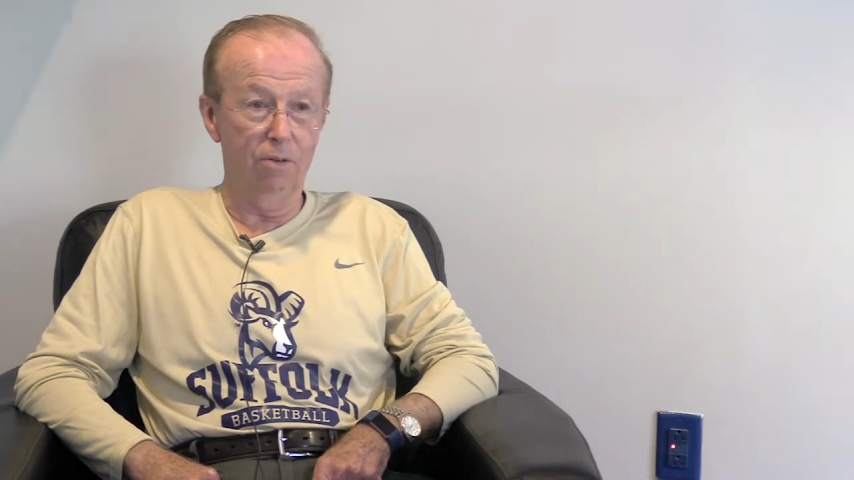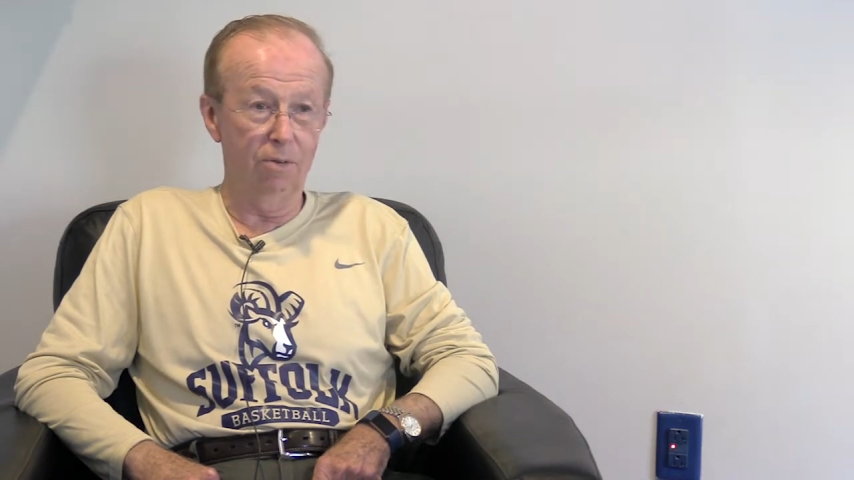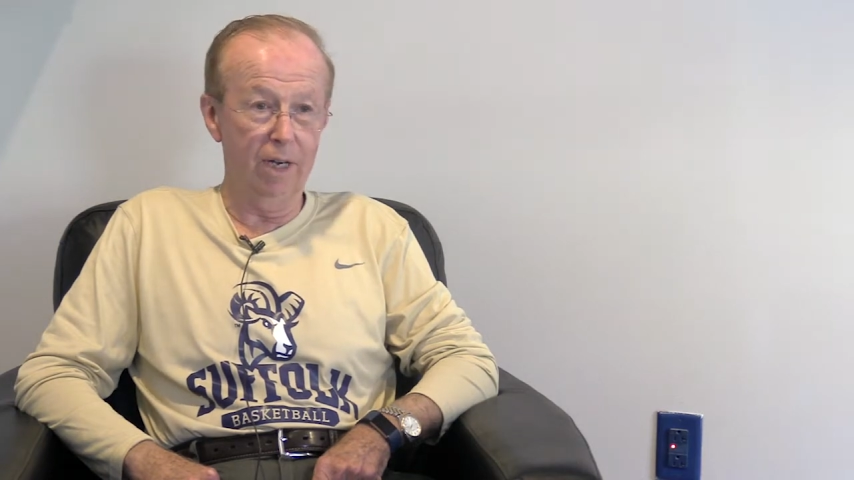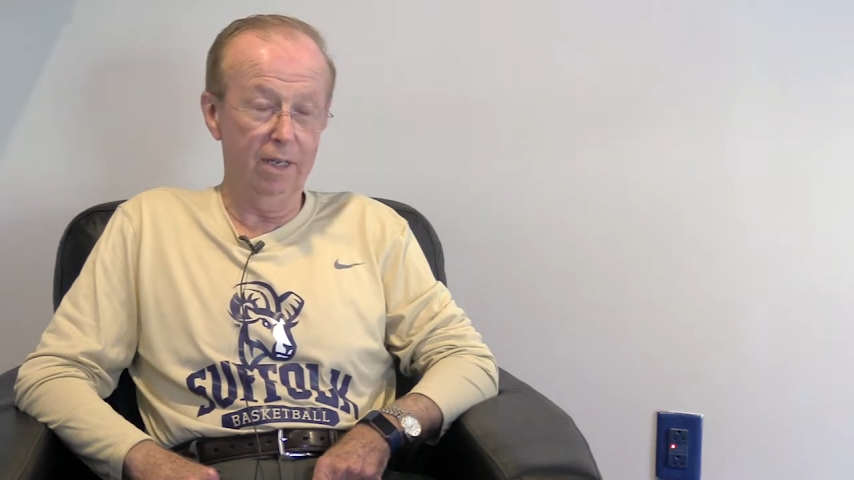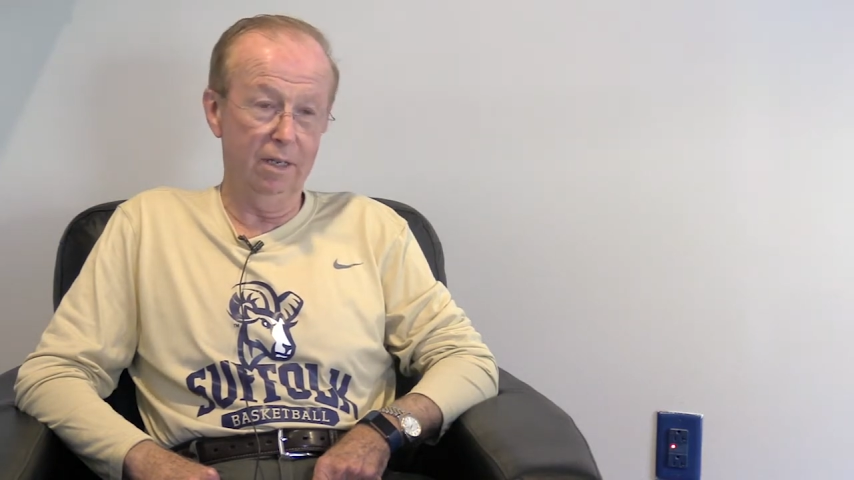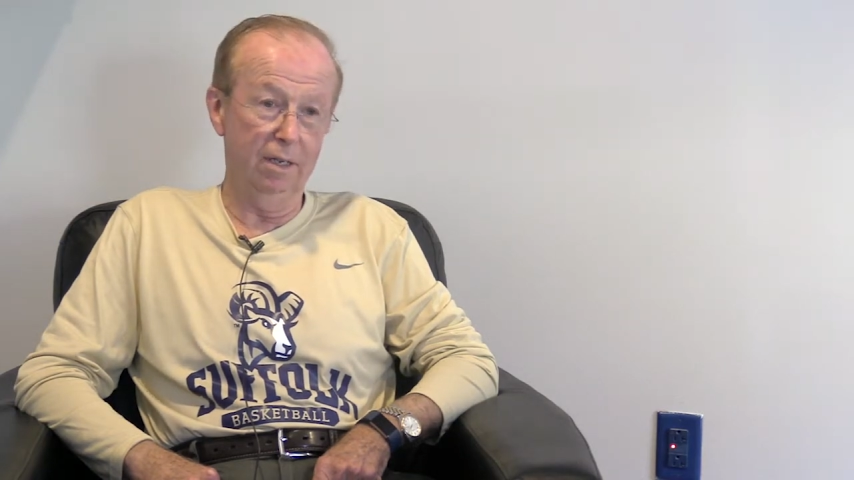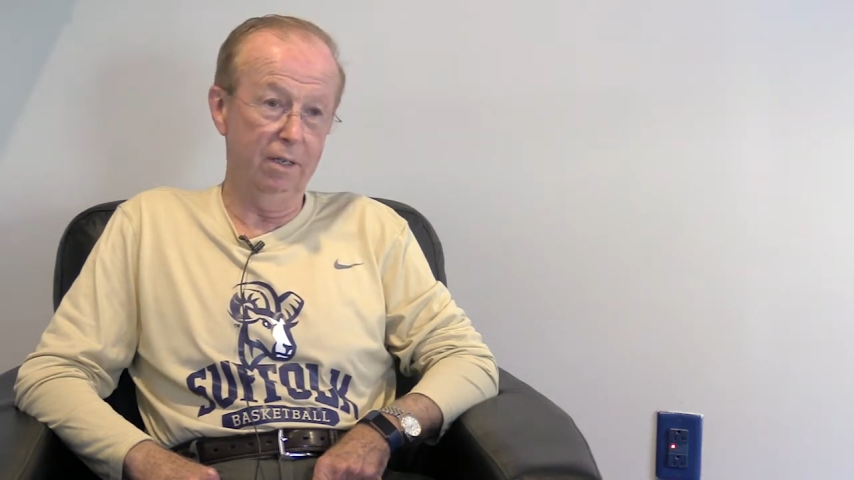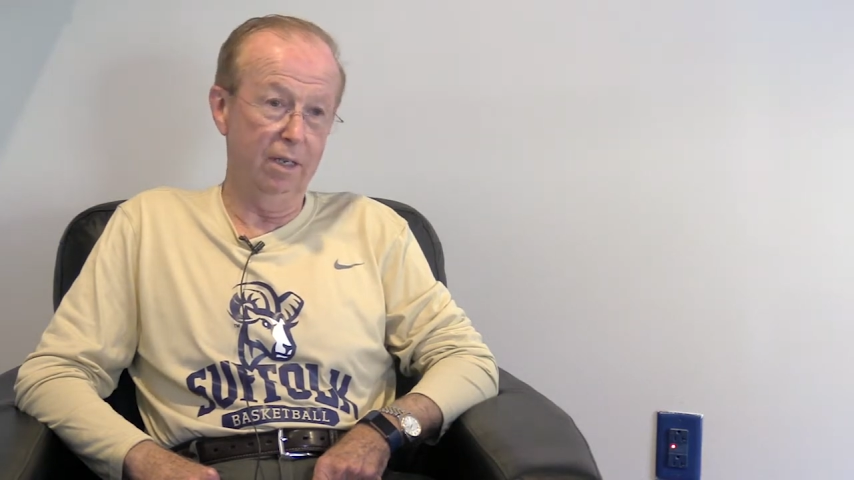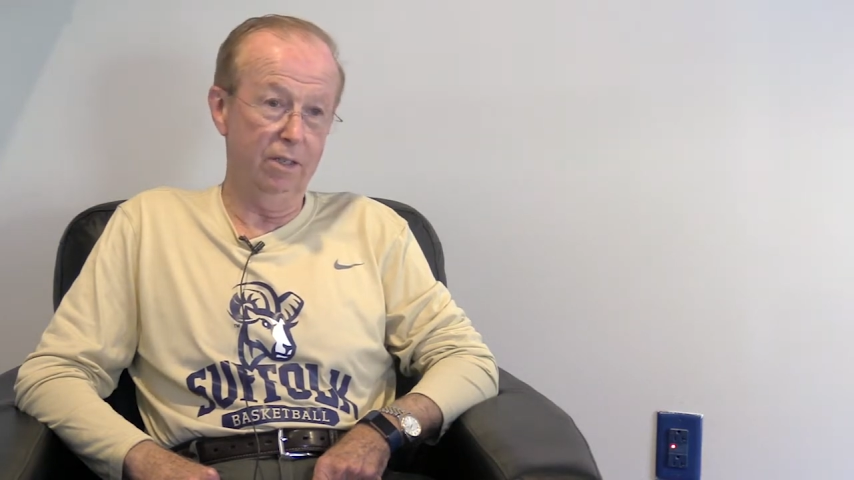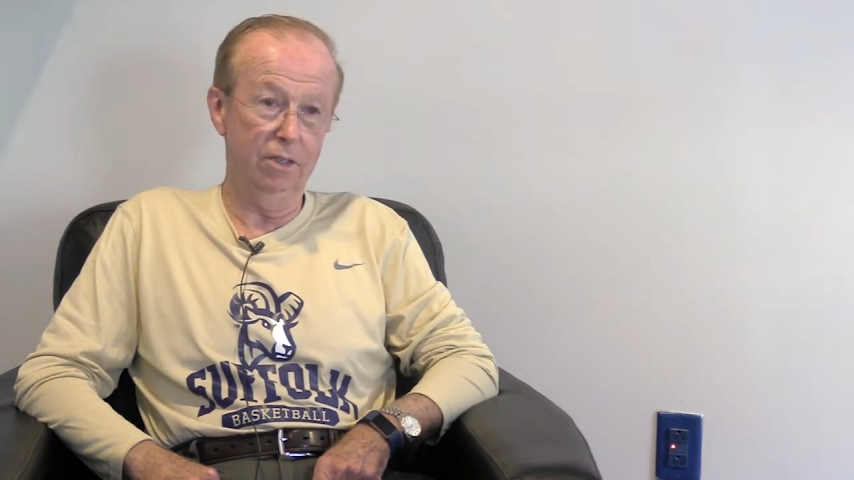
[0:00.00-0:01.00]
great
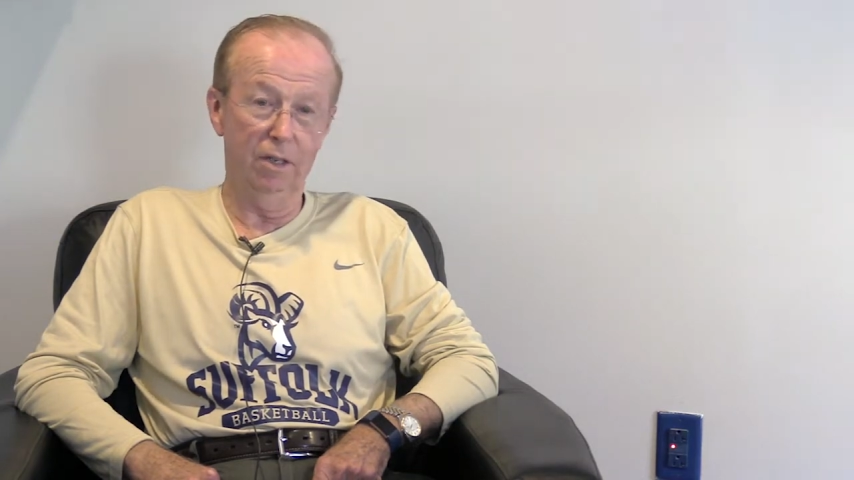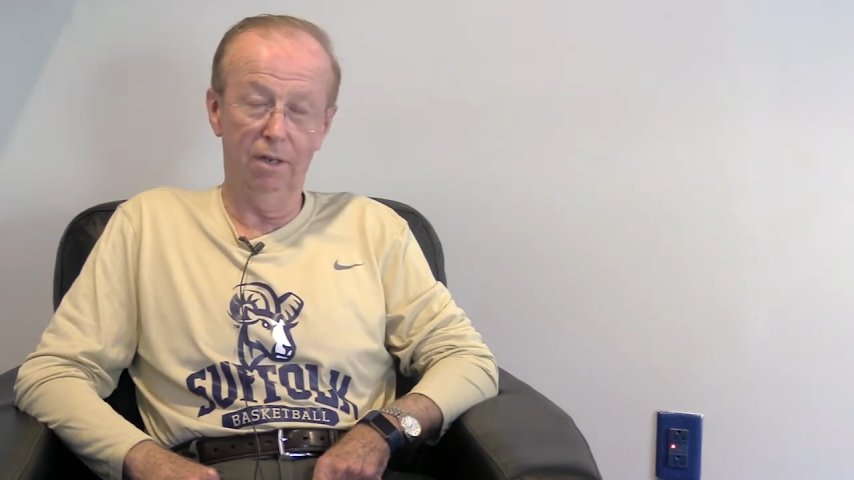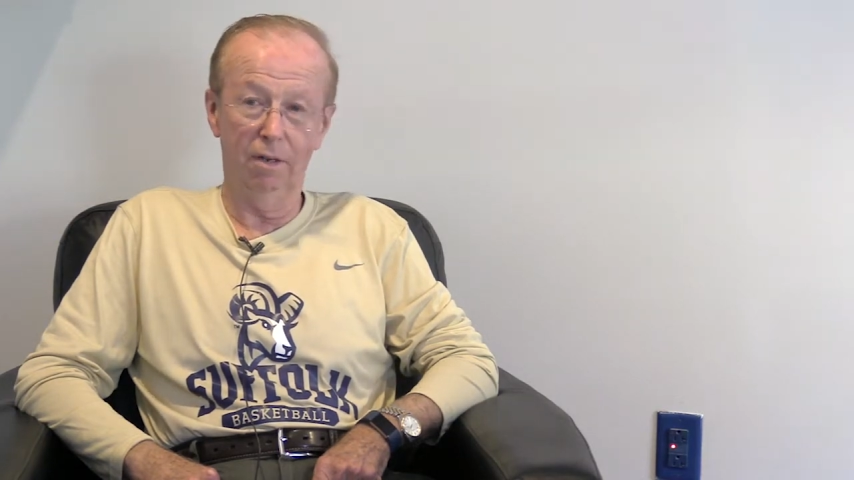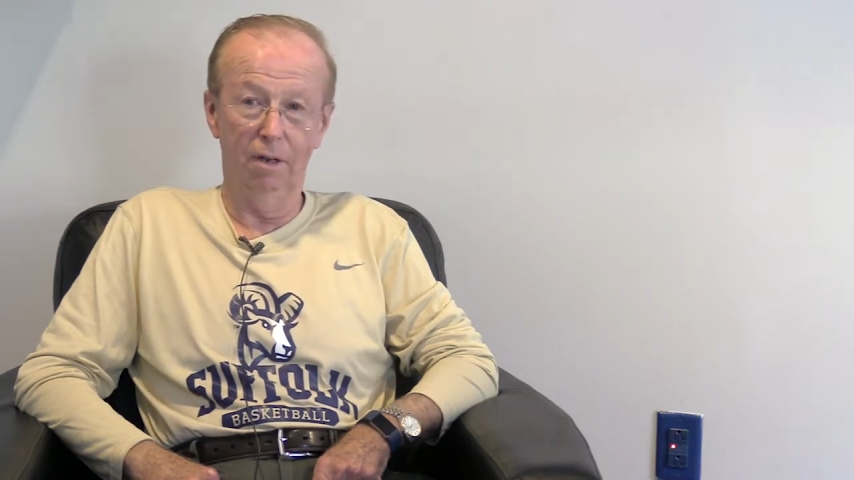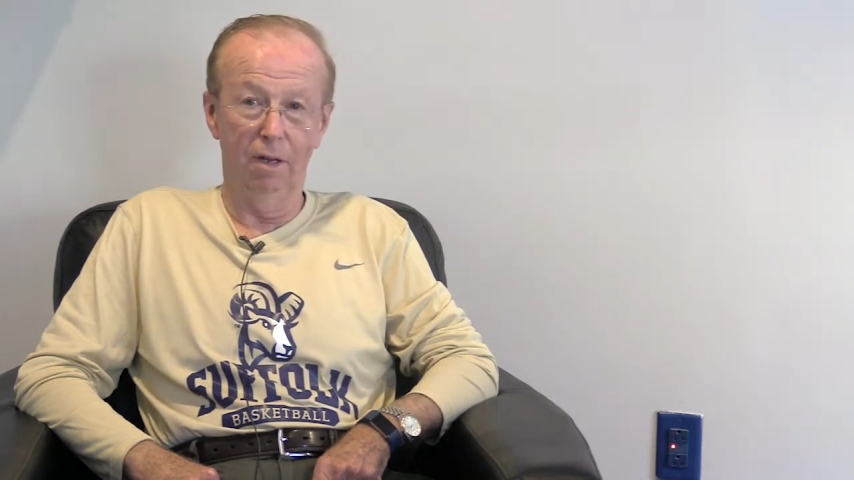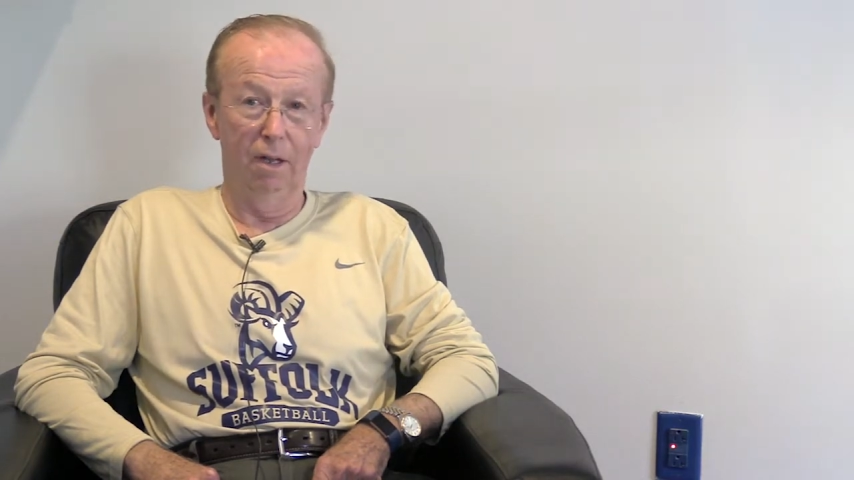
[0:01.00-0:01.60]
condition.